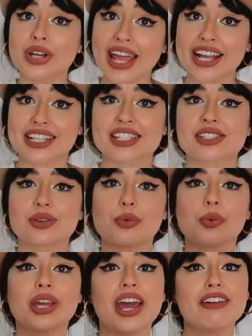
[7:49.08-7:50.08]
next
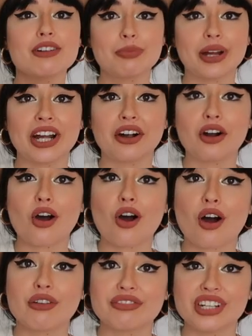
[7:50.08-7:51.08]
we have a pair
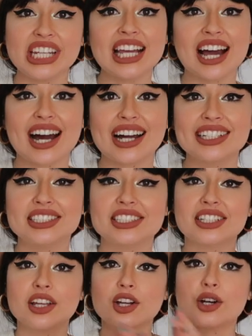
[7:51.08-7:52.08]
of knee-height
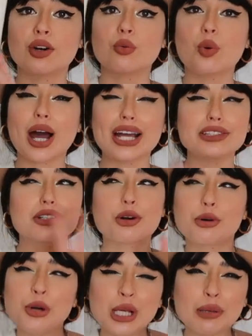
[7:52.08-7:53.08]
white
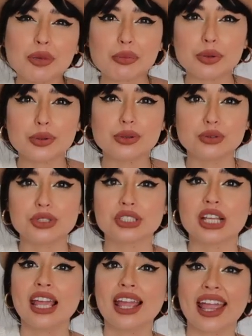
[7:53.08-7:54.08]
creamy
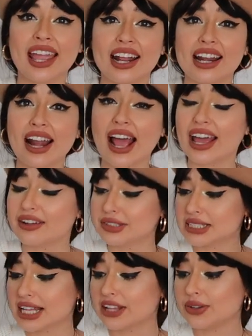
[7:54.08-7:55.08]
boots, and I have
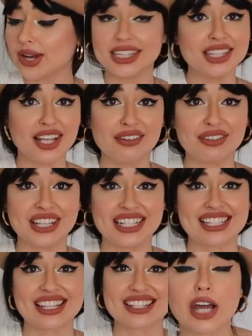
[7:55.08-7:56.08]
to tell you, I love
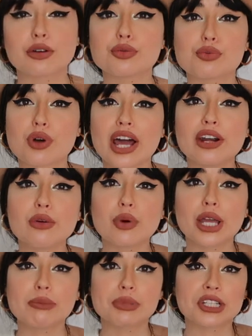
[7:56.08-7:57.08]
this. I could right
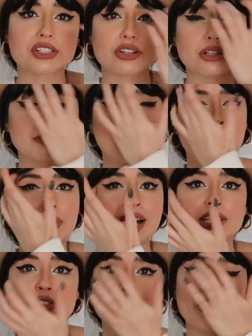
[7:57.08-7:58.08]
away picture in my
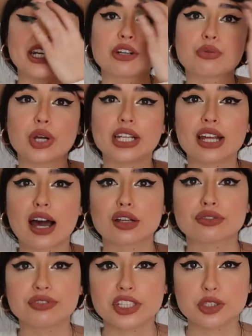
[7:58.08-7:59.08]
mind so many great
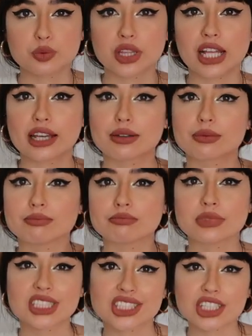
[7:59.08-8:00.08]
outfits with like
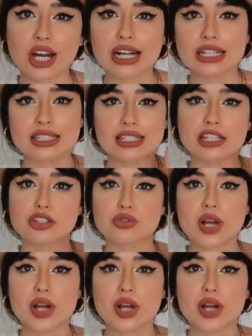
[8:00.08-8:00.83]
skirts and